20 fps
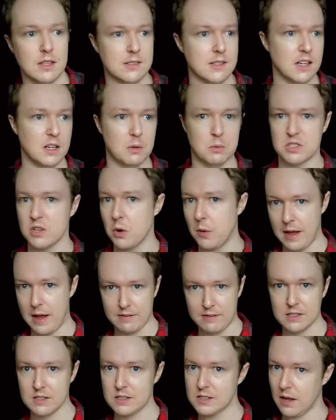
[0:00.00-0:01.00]
They said there was no
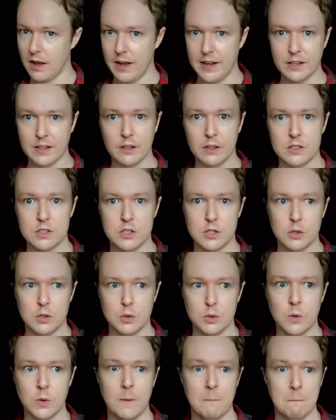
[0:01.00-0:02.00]
evidence tying her
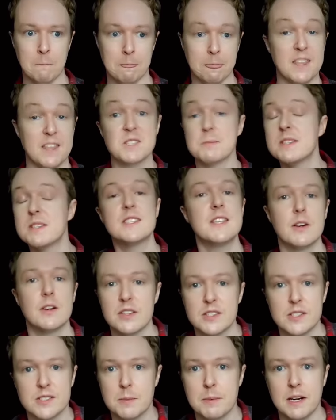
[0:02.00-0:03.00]
to this
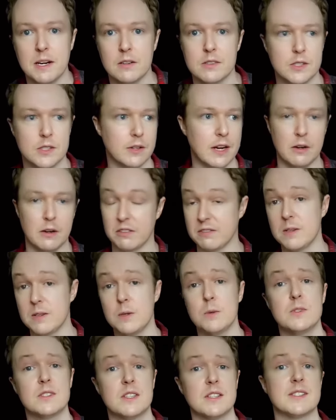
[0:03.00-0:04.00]
mysterious disappearance, so they
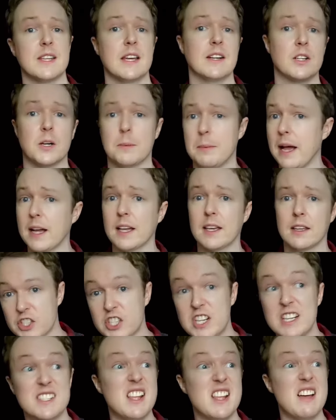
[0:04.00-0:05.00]
refuse to send her back.
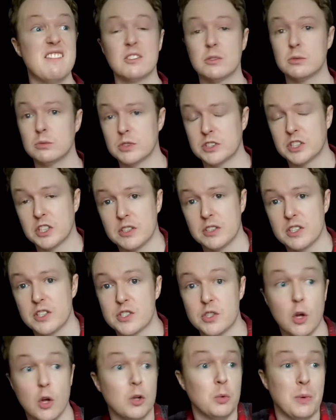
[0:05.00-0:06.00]
She has never returned to
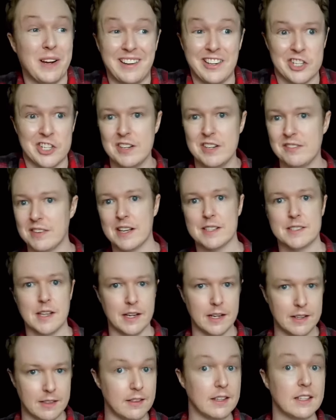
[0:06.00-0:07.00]
Seoul, whether she even has
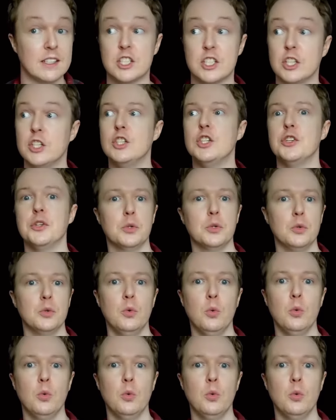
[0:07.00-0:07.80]
anything to do